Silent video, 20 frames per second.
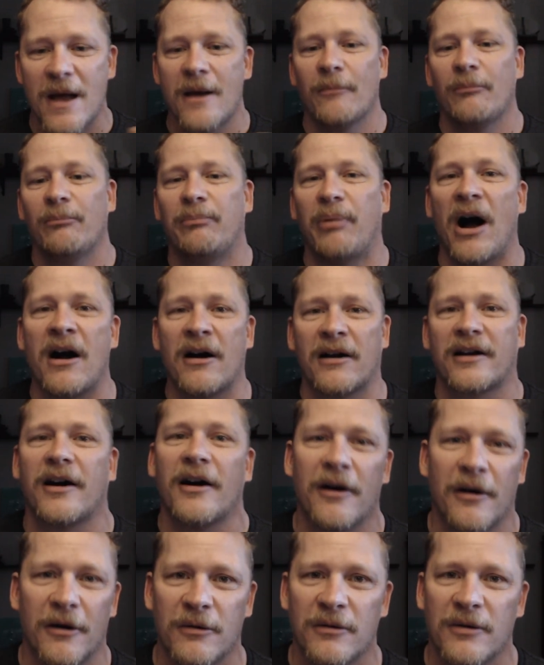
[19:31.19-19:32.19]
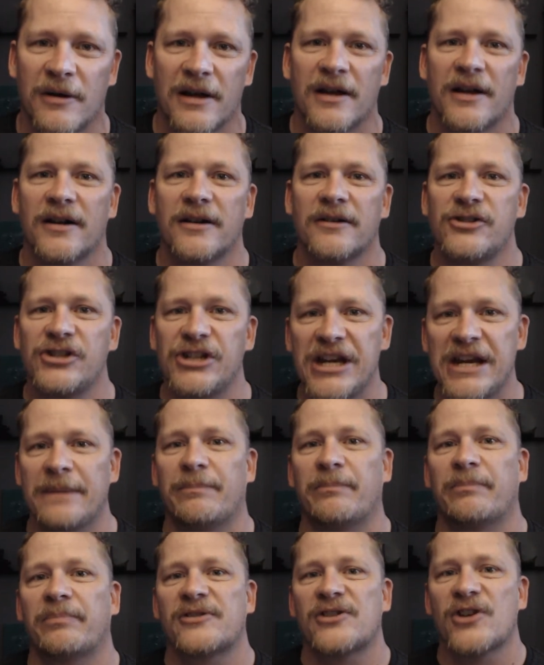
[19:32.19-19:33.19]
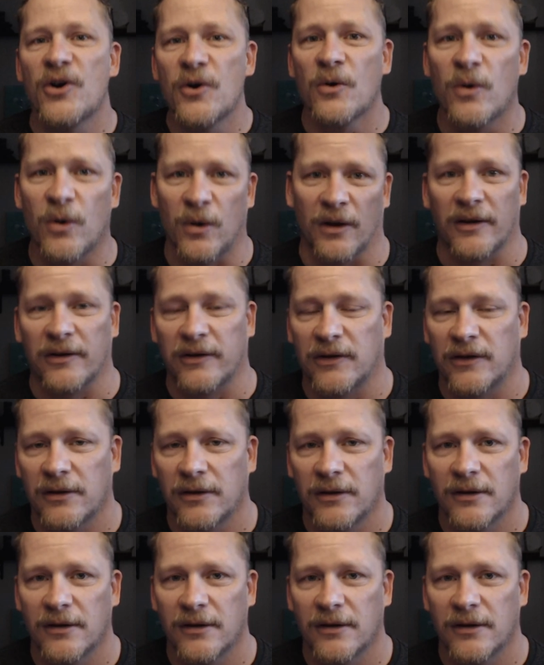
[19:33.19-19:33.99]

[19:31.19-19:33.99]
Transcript: bonko cheap tools.